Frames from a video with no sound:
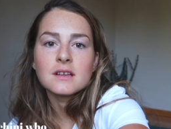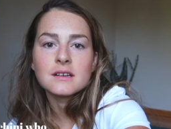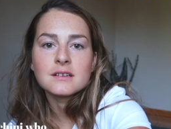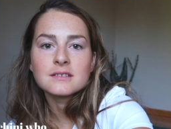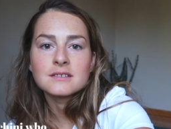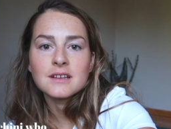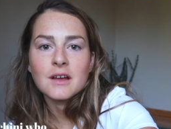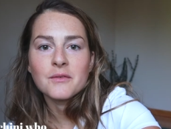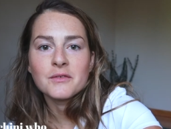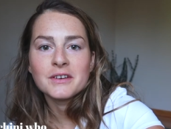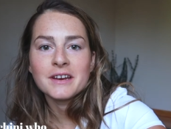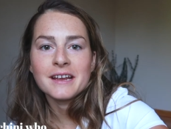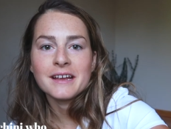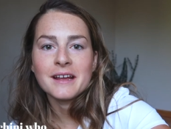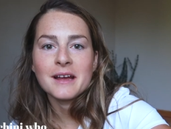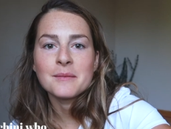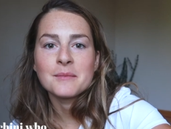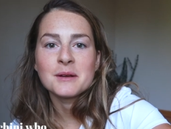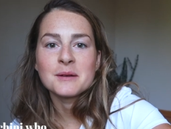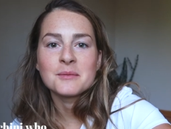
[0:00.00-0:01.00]
like 7
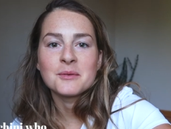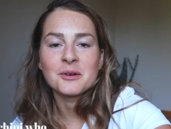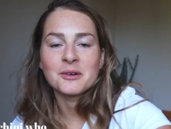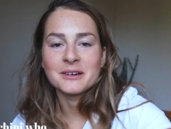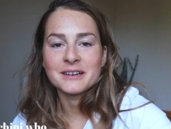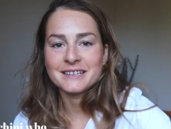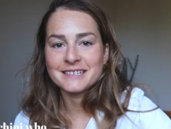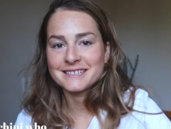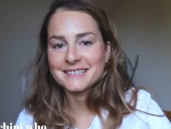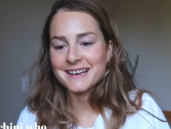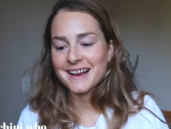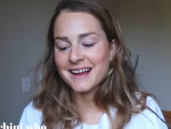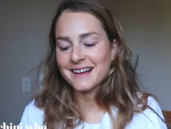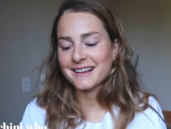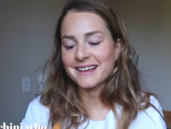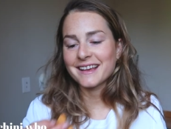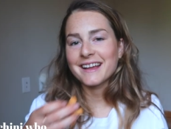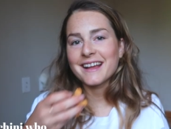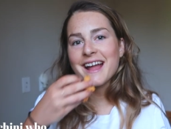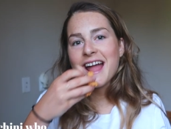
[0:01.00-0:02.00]
a.m. and I'm already
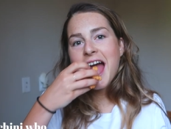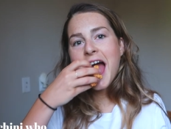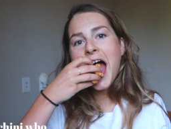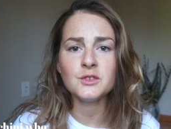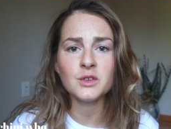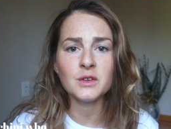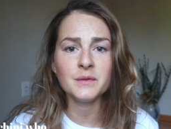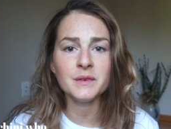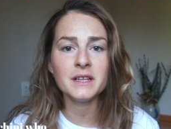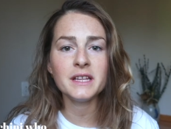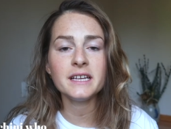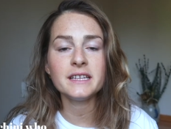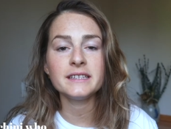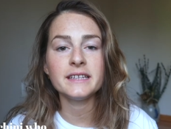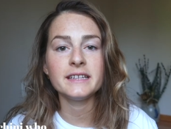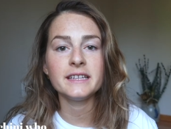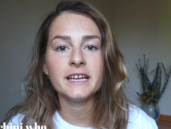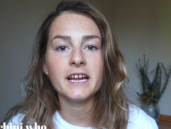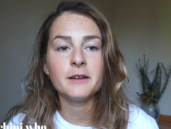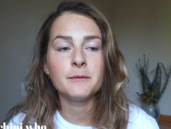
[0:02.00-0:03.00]
snacking. So I feel like
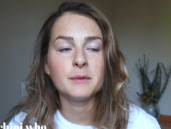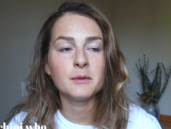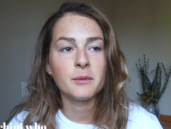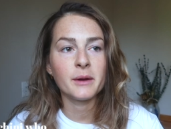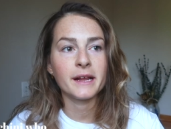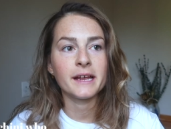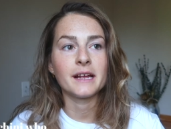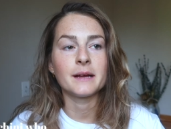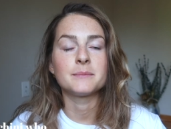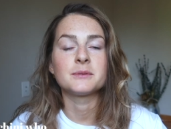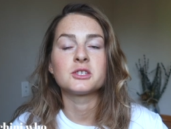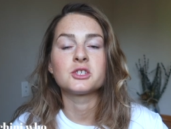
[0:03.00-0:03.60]
lately I've been waking up